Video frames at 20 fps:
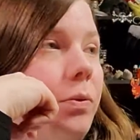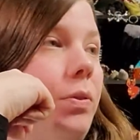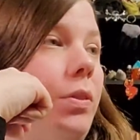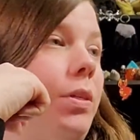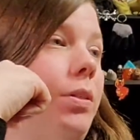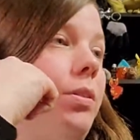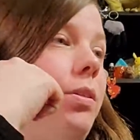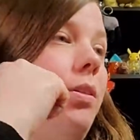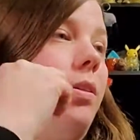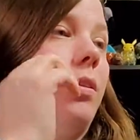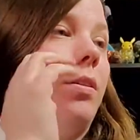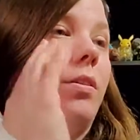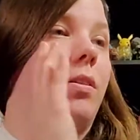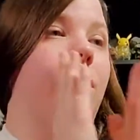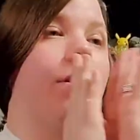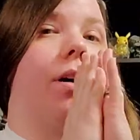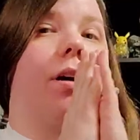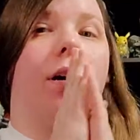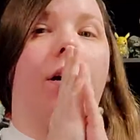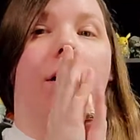This is
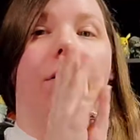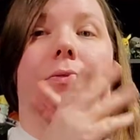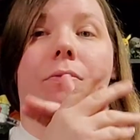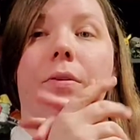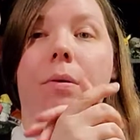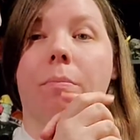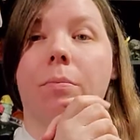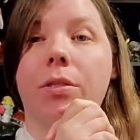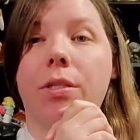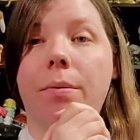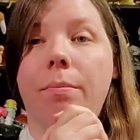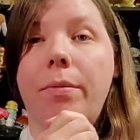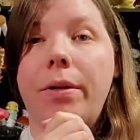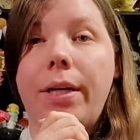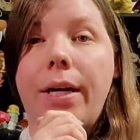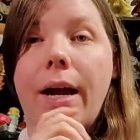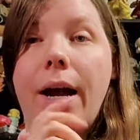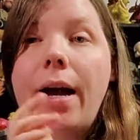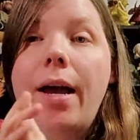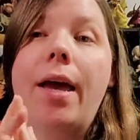uh, from
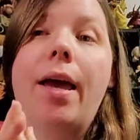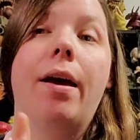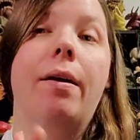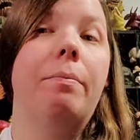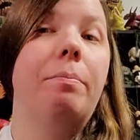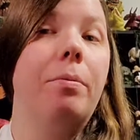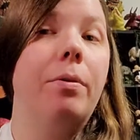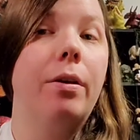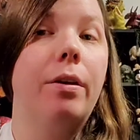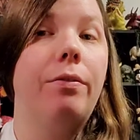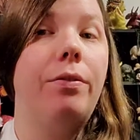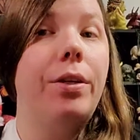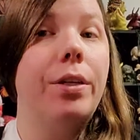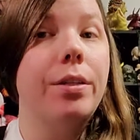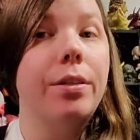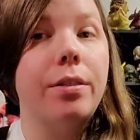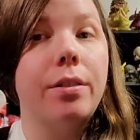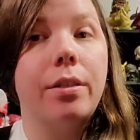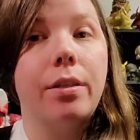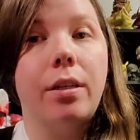somebody I have
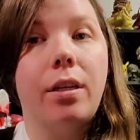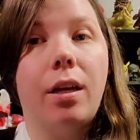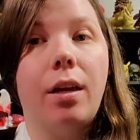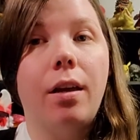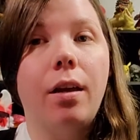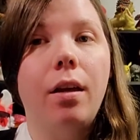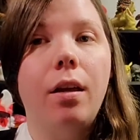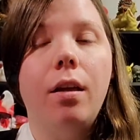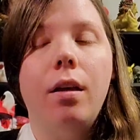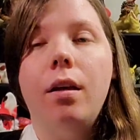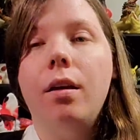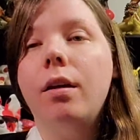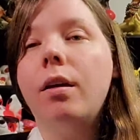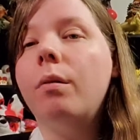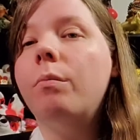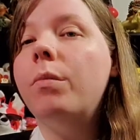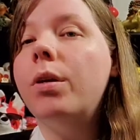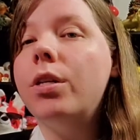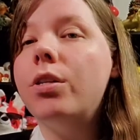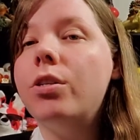previously
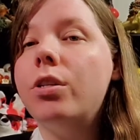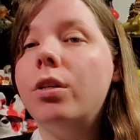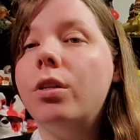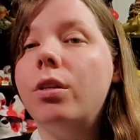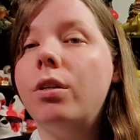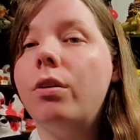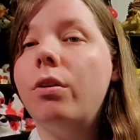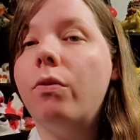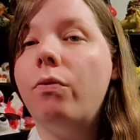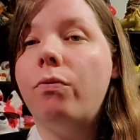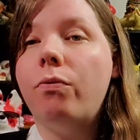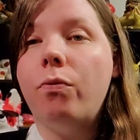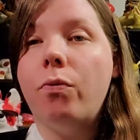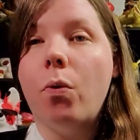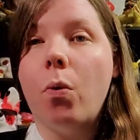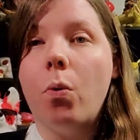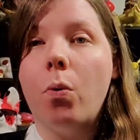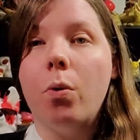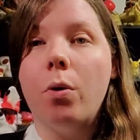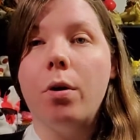commissioned
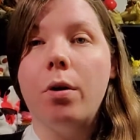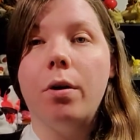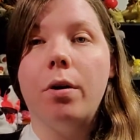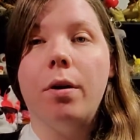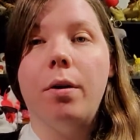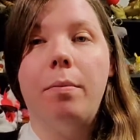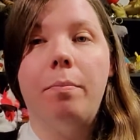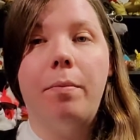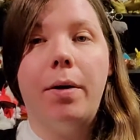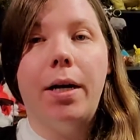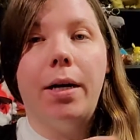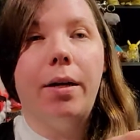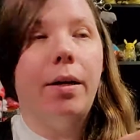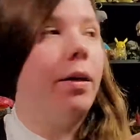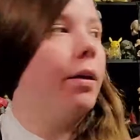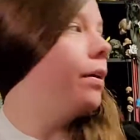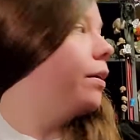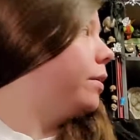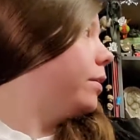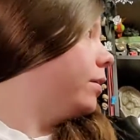for my,
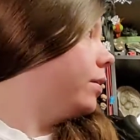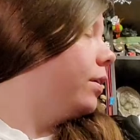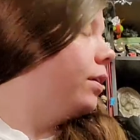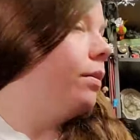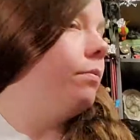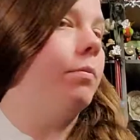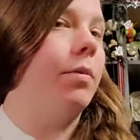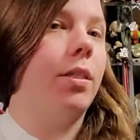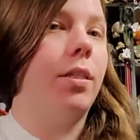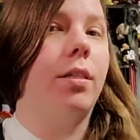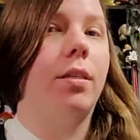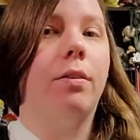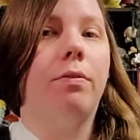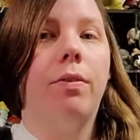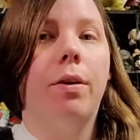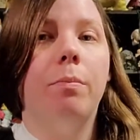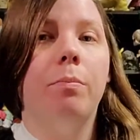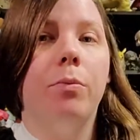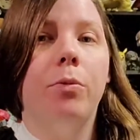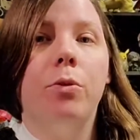let me see if
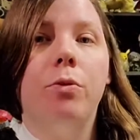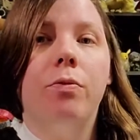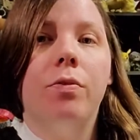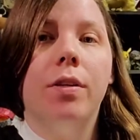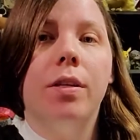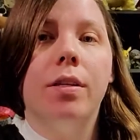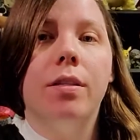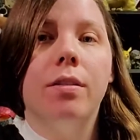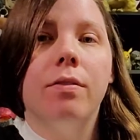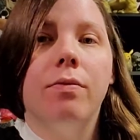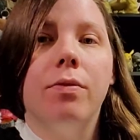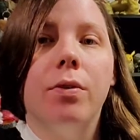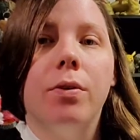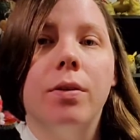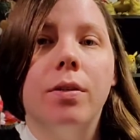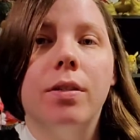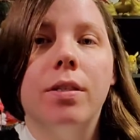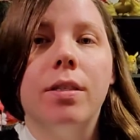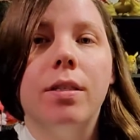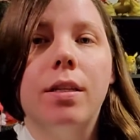I move this, if you
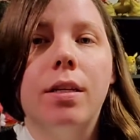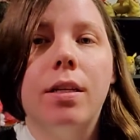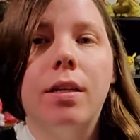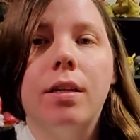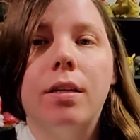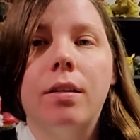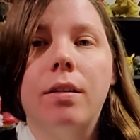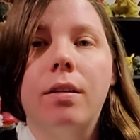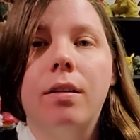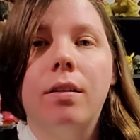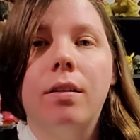can see it,